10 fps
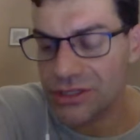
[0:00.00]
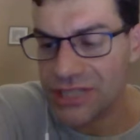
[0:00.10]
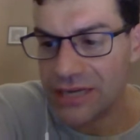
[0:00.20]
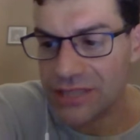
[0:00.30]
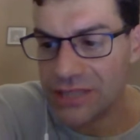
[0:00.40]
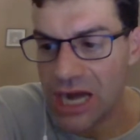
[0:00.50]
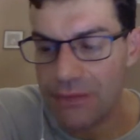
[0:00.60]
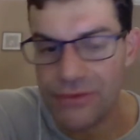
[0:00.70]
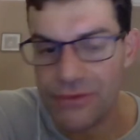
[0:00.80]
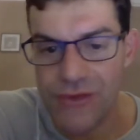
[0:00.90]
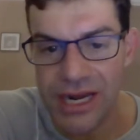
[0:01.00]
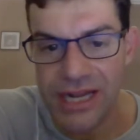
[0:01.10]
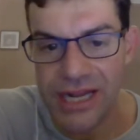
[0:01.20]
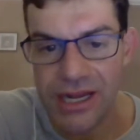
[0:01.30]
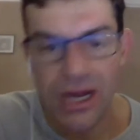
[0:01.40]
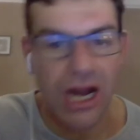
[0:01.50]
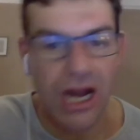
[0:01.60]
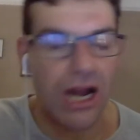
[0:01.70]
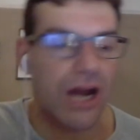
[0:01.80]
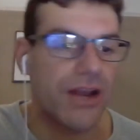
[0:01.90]
channels are up and running
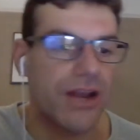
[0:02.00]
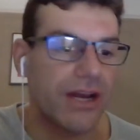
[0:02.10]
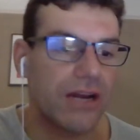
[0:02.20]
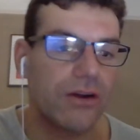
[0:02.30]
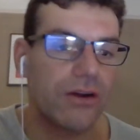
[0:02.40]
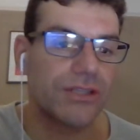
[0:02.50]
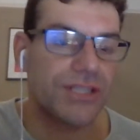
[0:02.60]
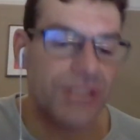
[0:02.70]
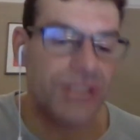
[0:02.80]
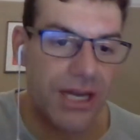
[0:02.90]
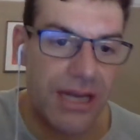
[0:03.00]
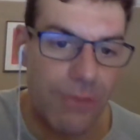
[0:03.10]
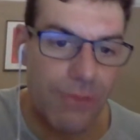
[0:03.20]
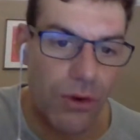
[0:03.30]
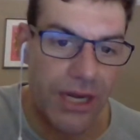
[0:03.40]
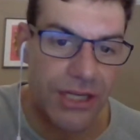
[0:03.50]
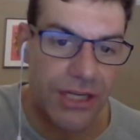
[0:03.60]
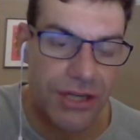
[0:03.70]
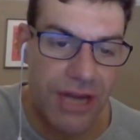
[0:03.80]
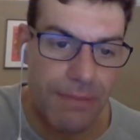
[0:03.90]
at 9 o'clock on Sunday morning,
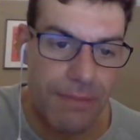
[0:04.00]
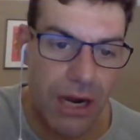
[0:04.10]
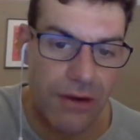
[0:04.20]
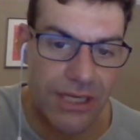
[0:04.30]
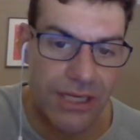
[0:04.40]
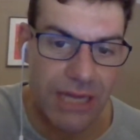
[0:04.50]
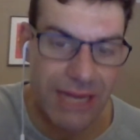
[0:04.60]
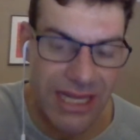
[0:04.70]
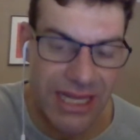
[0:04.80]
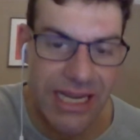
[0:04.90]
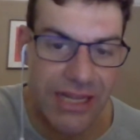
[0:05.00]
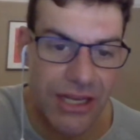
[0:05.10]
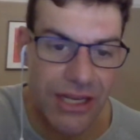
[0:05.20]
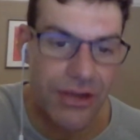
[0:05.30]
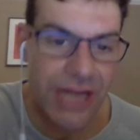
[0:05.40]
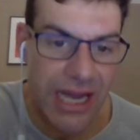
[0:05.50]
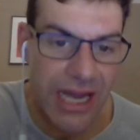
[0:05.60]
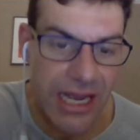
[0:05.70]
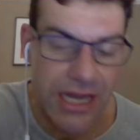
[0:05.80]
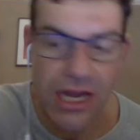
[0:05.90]
junior Parkrun time. I think in the
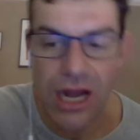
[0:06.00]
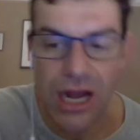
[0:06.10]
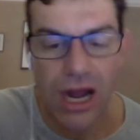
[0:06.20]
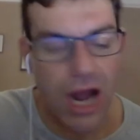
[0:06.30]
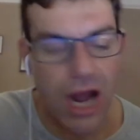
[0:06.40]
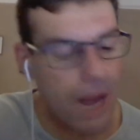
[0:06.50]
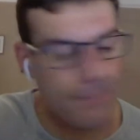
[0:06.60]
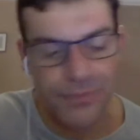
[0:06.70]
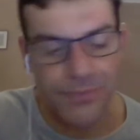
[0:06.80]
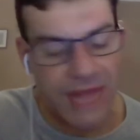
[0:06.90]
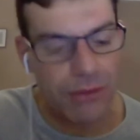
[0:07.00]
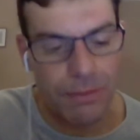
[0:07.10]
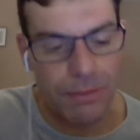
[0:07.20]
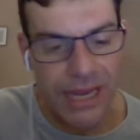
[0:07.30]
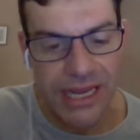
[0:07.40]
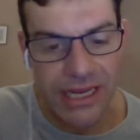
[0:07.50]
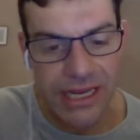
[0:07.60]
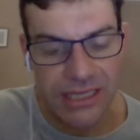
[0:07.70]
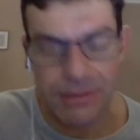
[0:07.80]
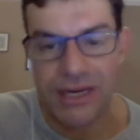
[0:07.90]
UK, there will be
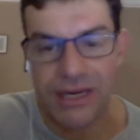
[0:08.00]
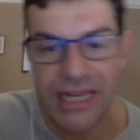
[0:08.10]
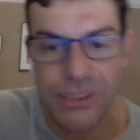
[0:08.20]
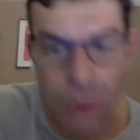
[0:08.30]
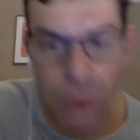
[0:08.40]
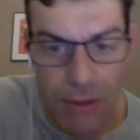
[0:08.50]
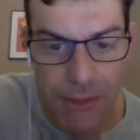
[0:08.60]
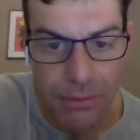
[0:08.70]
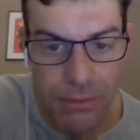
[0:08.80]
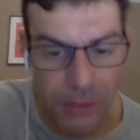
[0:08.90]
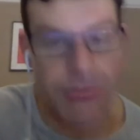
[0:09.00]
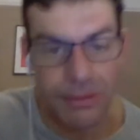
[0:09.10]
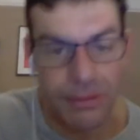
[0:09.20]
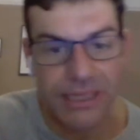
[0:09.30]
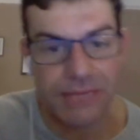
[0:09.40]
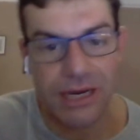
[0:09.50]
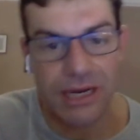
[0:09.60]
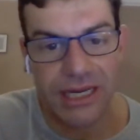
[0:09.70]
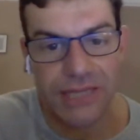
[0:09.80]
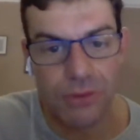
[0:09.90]
some kind of kids warm up. Well, there will be some kind
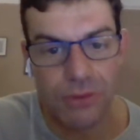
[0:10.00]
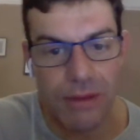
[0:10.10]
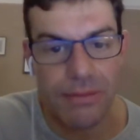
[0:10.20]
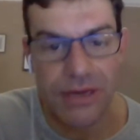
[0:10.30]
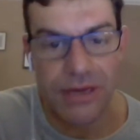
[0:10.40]
of kids warm up